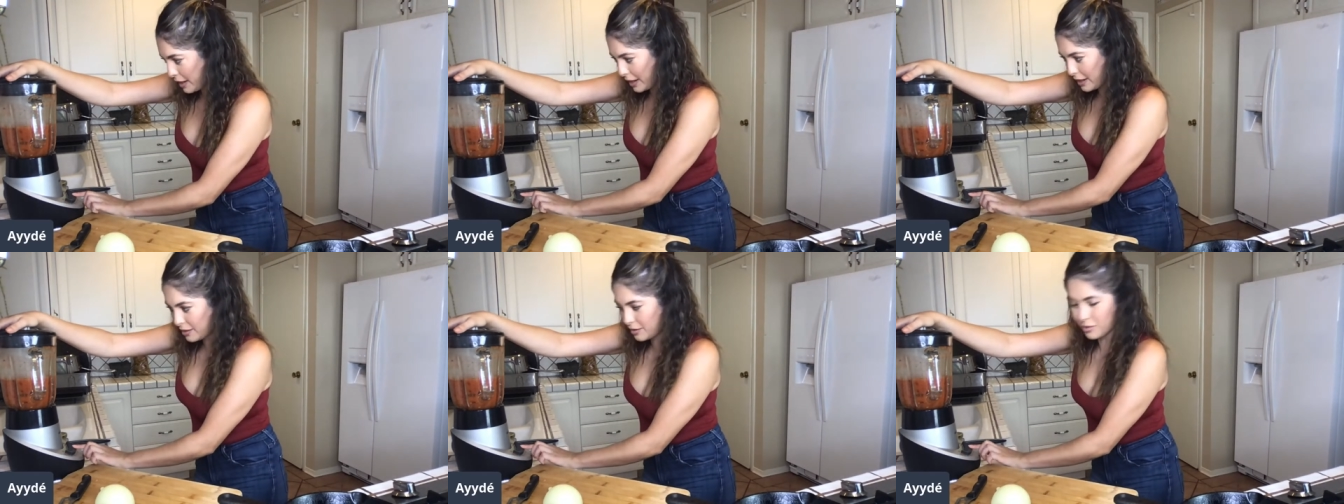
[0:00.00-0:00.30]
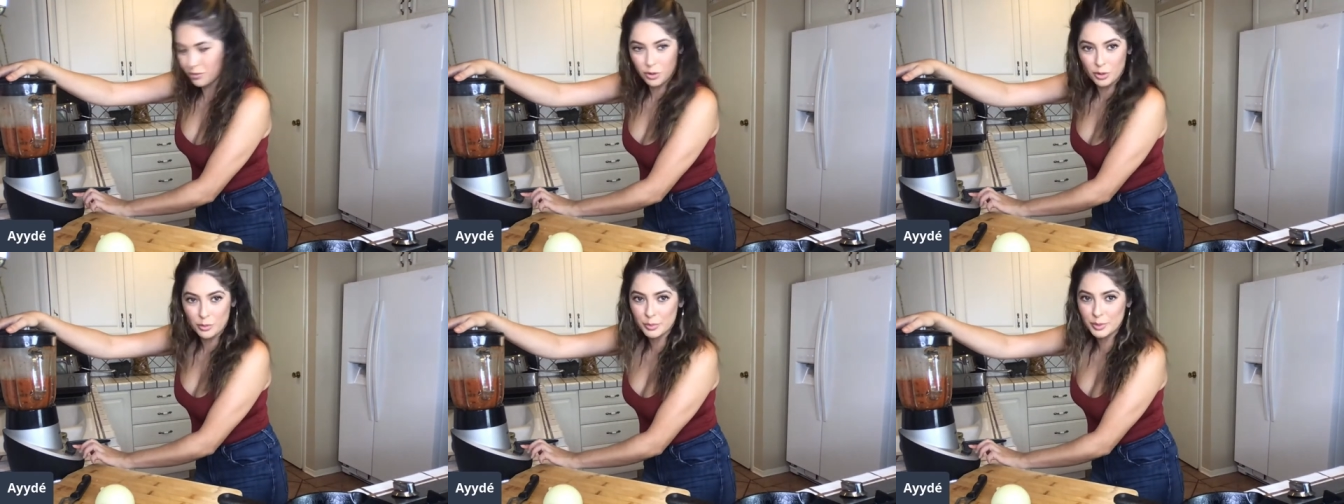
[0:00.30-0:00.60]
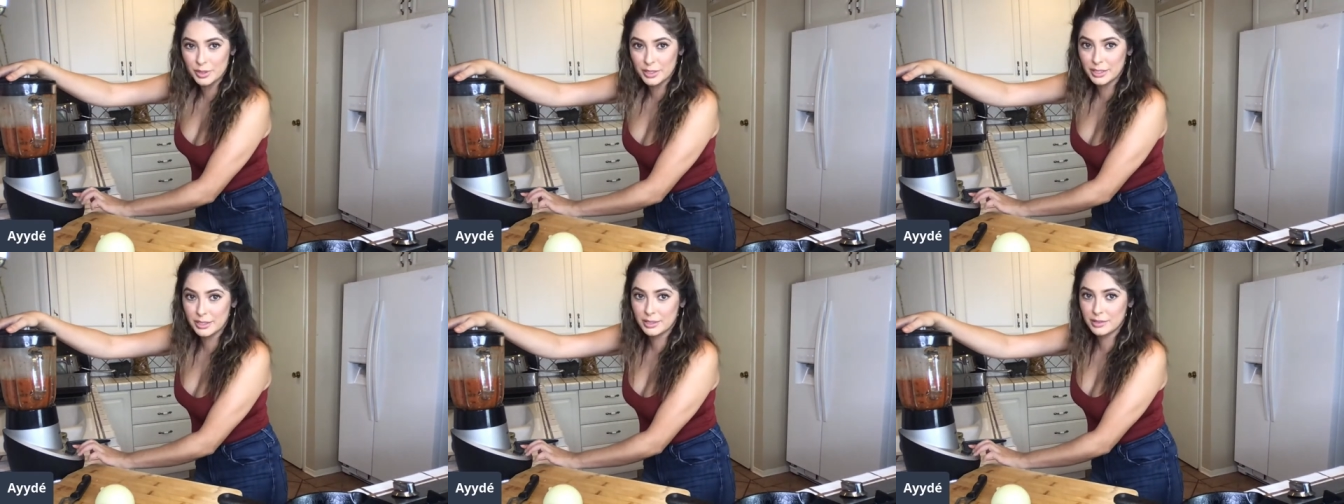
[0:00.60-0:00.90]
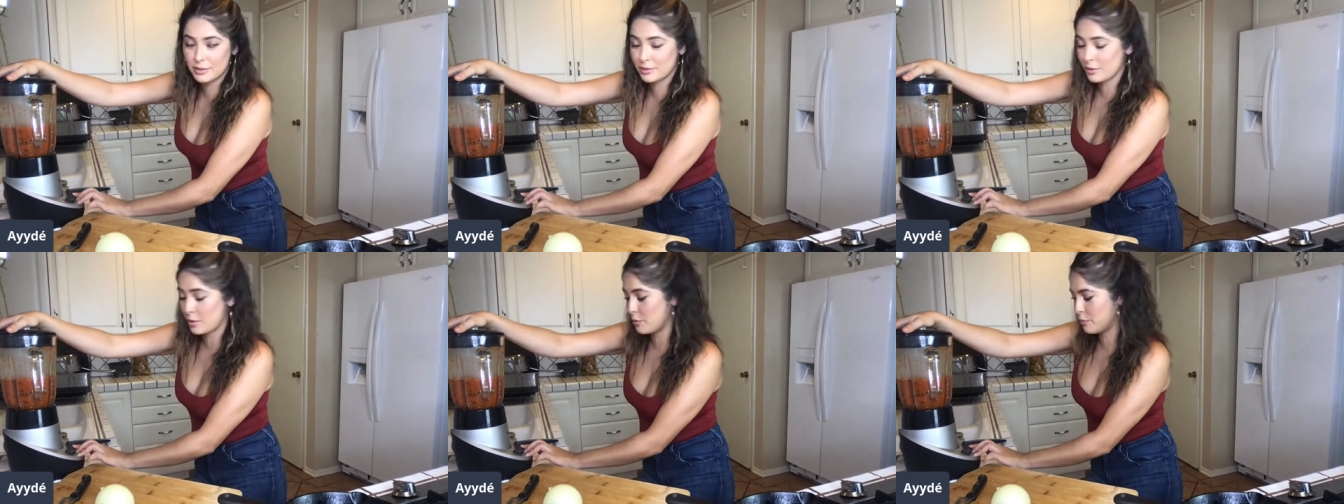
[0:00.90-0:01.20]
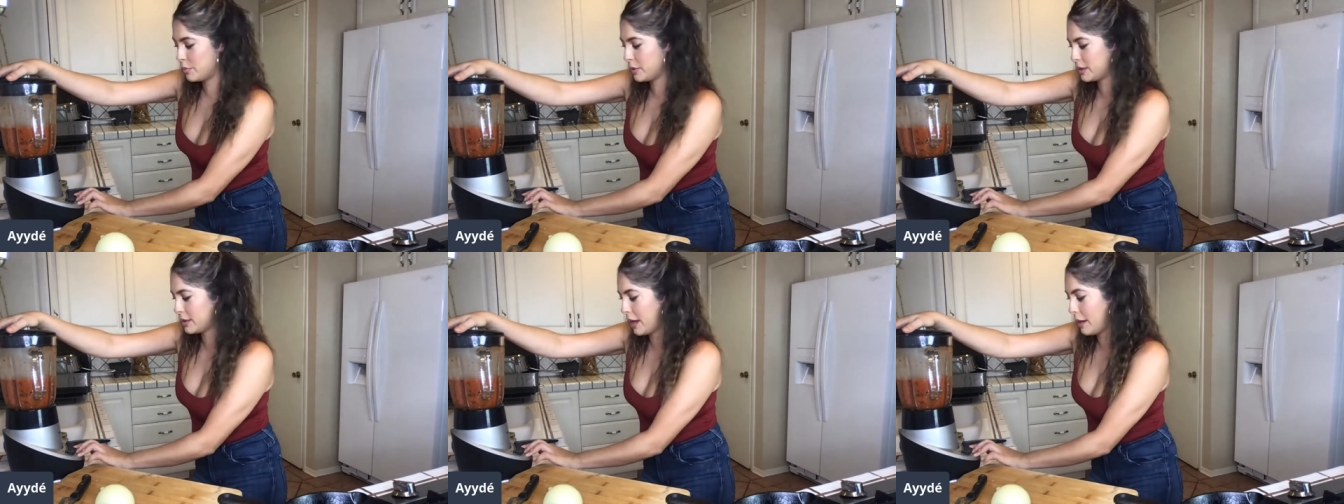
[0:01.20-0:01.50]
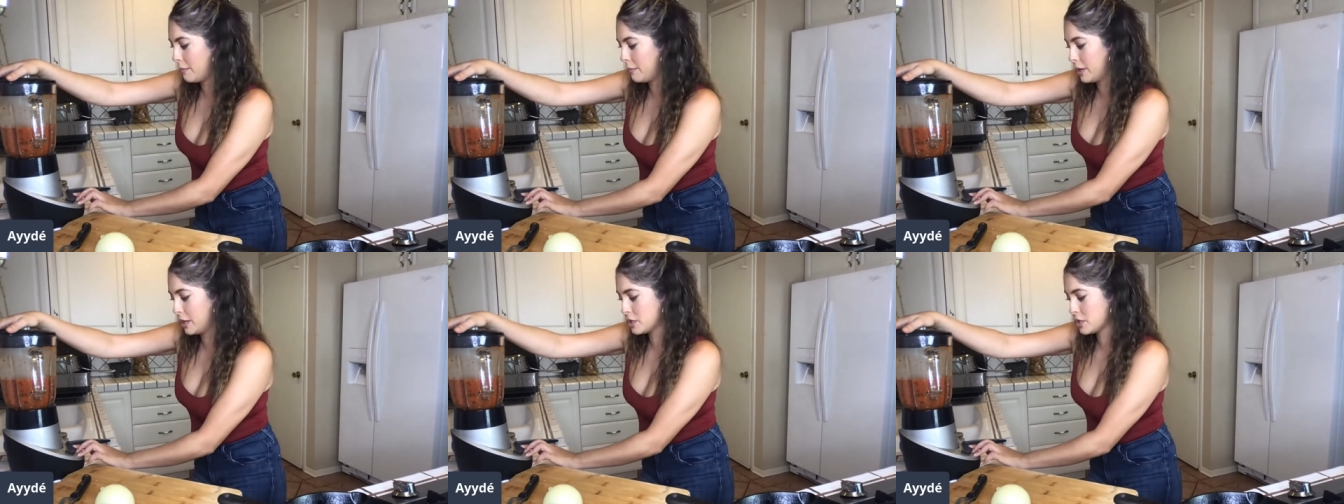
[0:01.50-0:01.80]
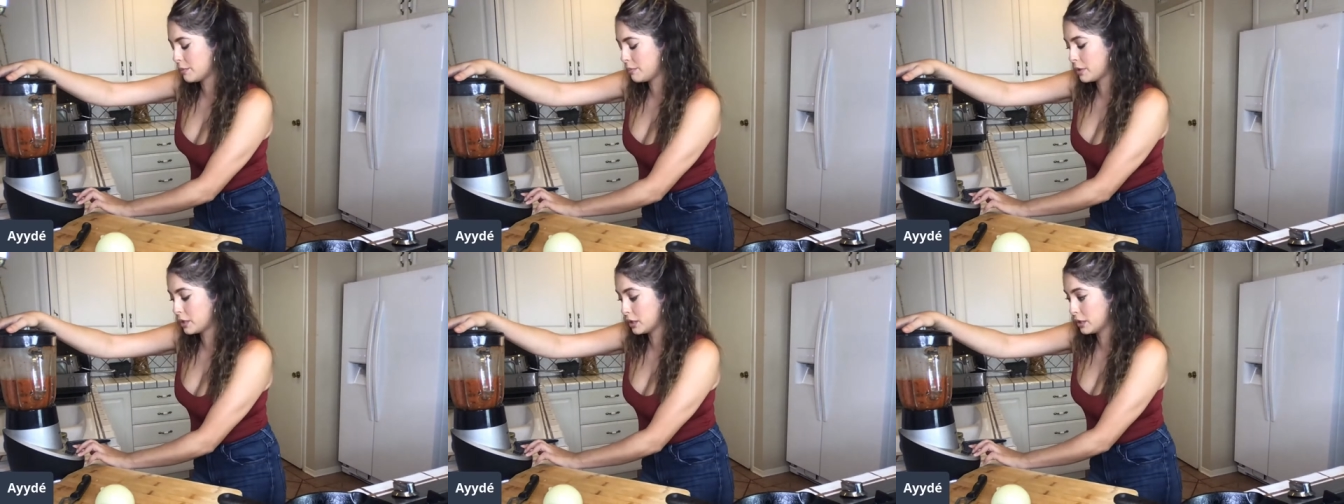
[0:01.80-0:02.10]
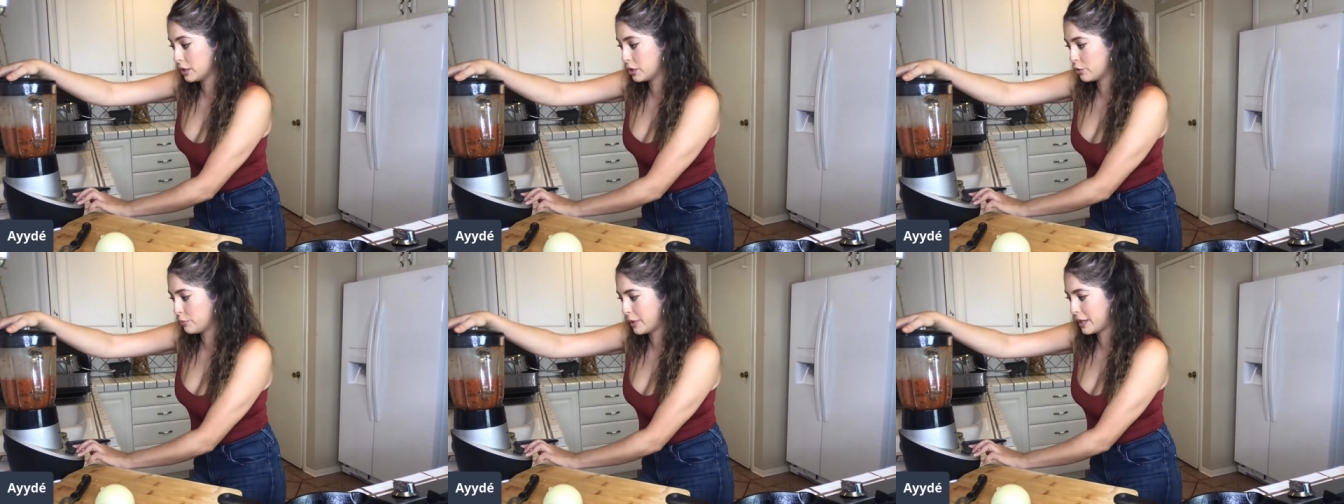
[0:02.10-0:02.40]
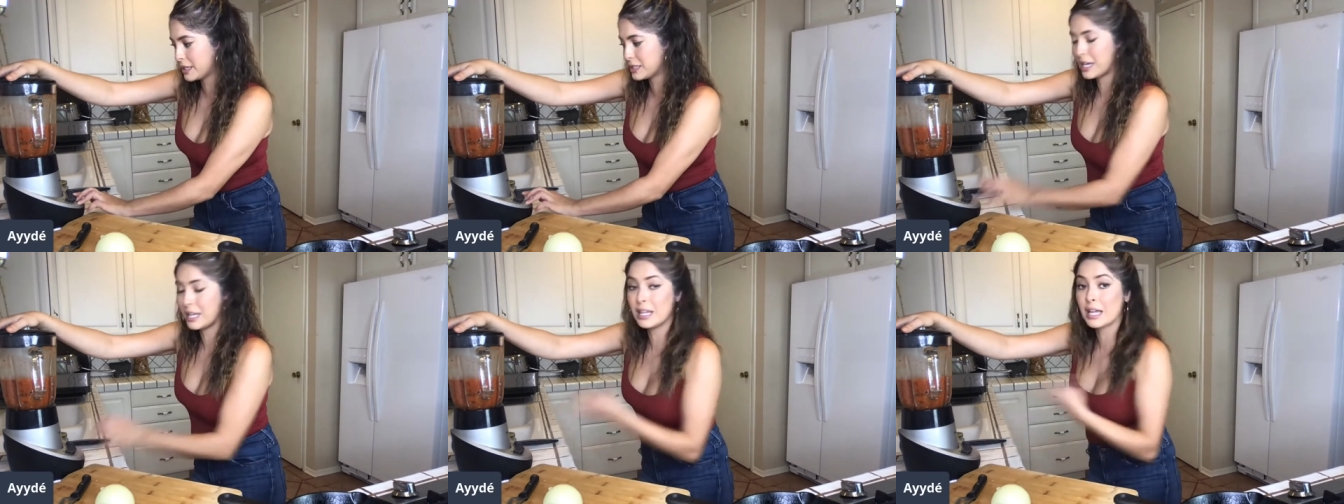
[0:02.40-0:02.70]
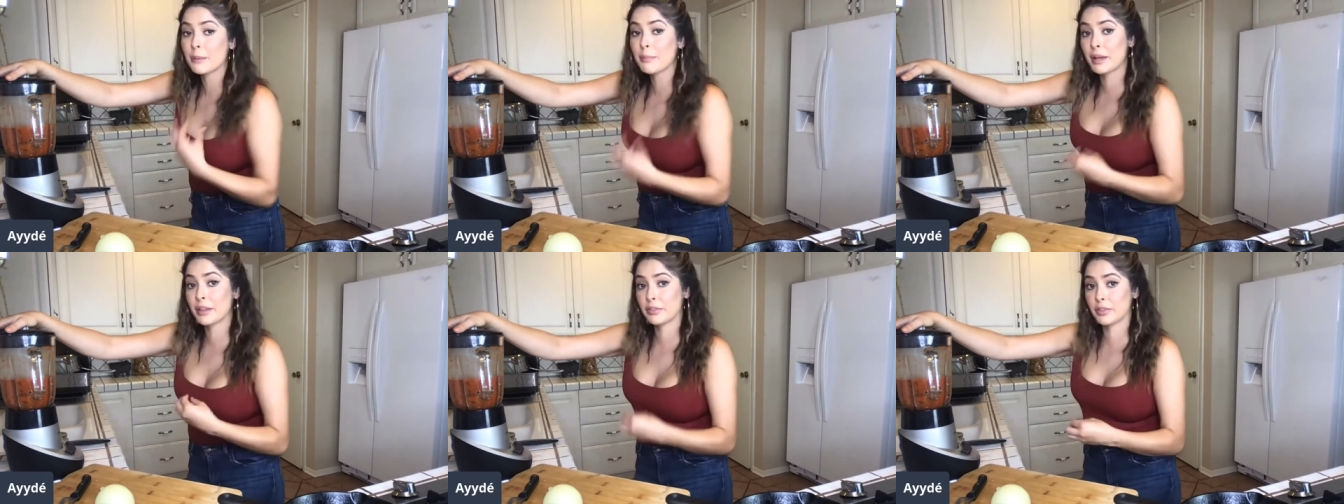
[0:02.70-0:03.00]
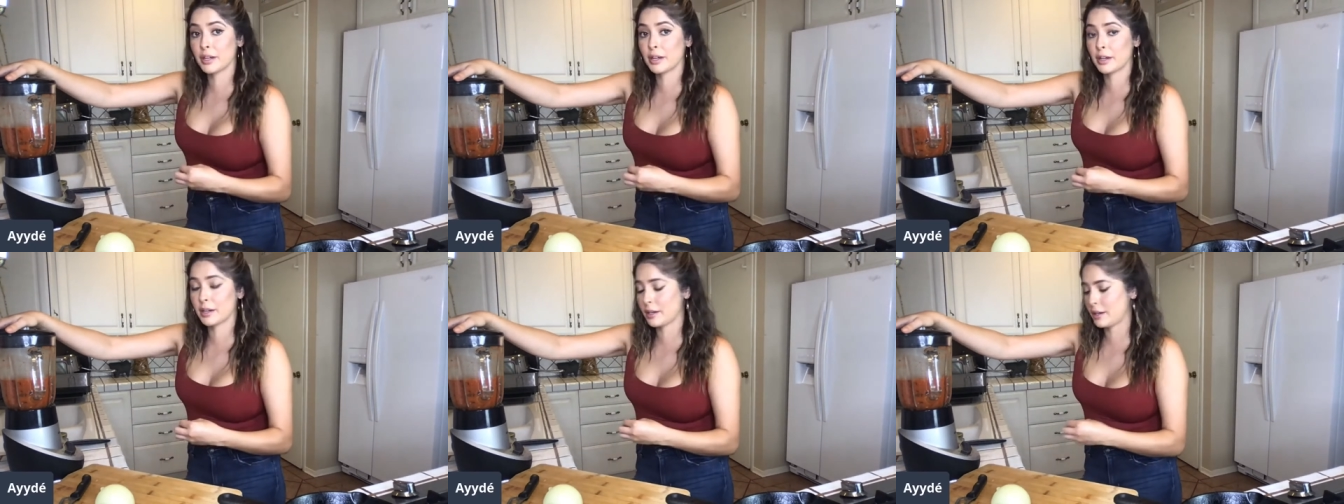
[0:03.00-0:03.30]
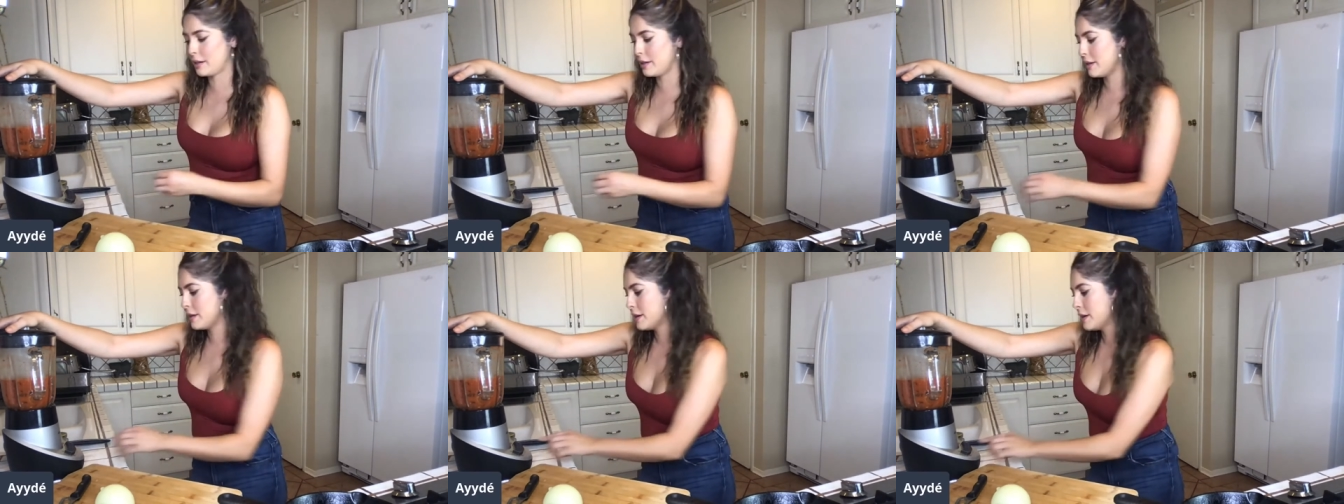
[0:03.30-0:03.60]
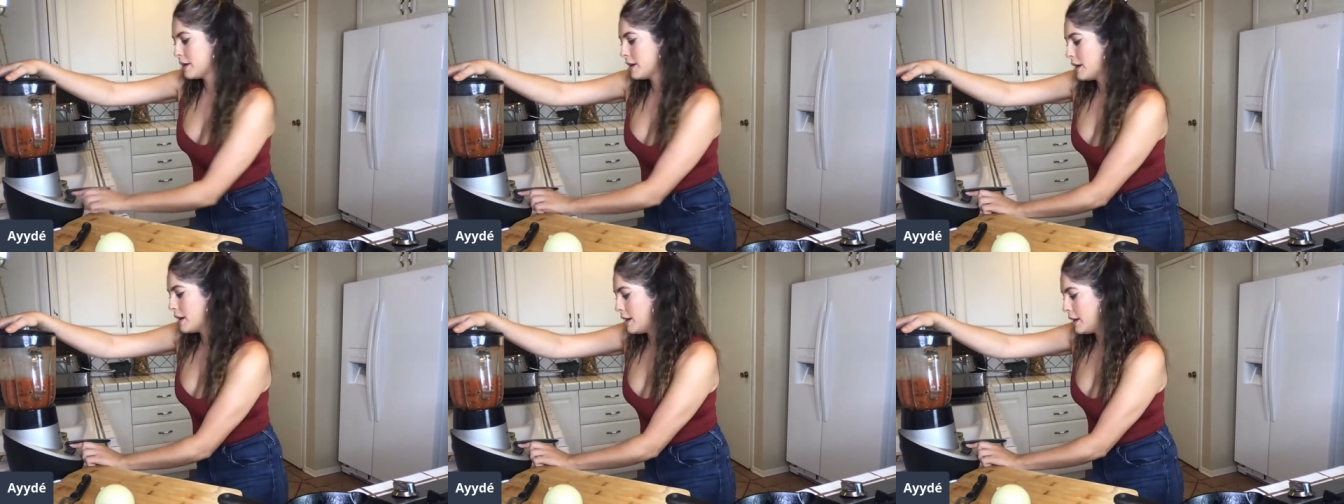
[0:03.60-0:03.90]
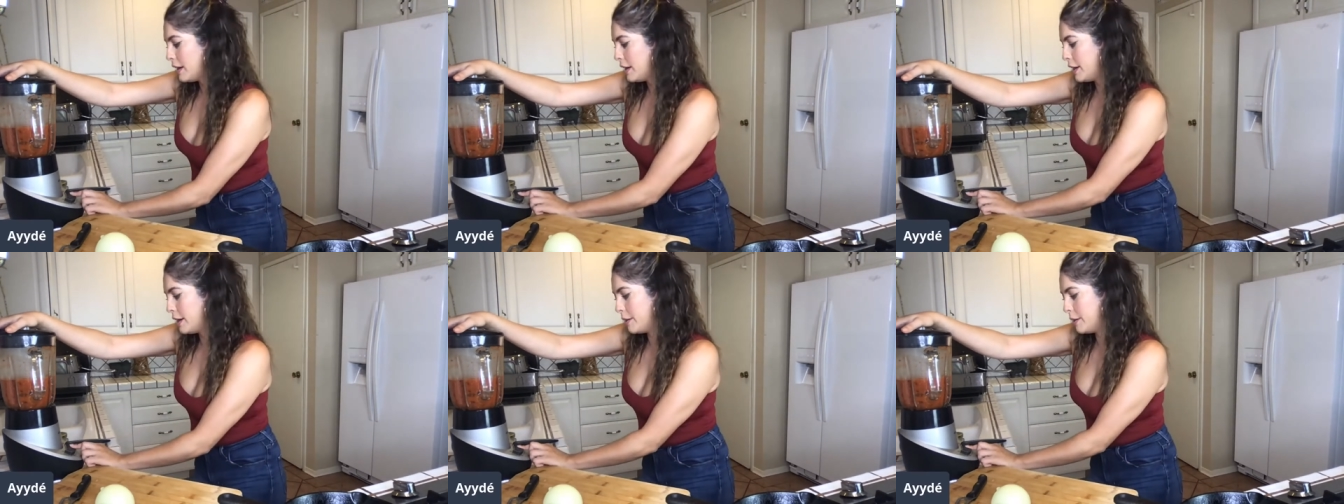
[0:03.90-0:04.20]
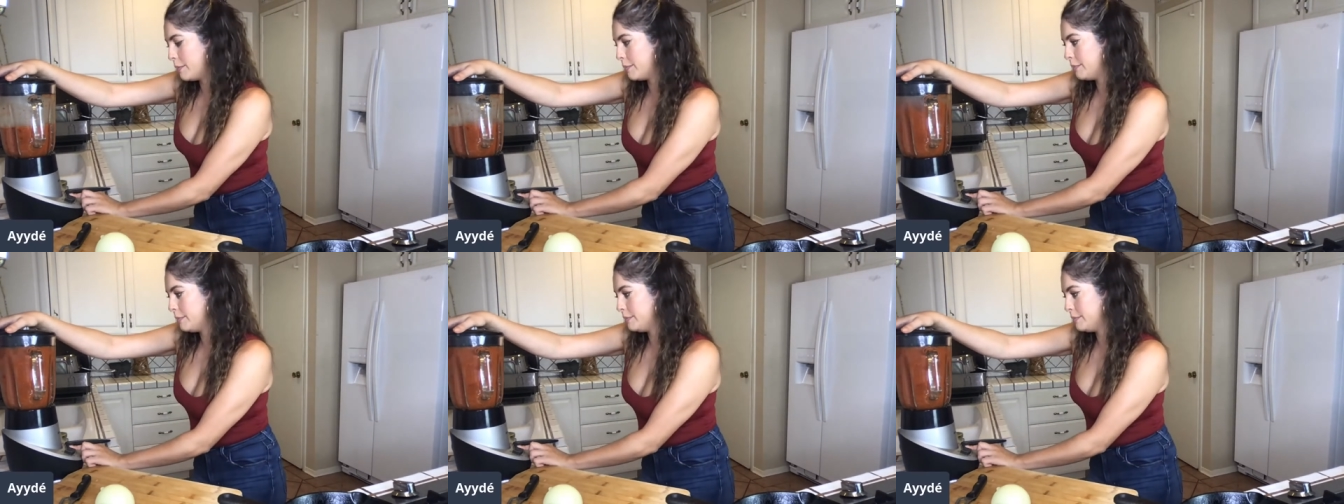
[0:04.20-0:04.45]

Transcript: I normally don't put that much. I put a little bit because I like mine thicker. Um,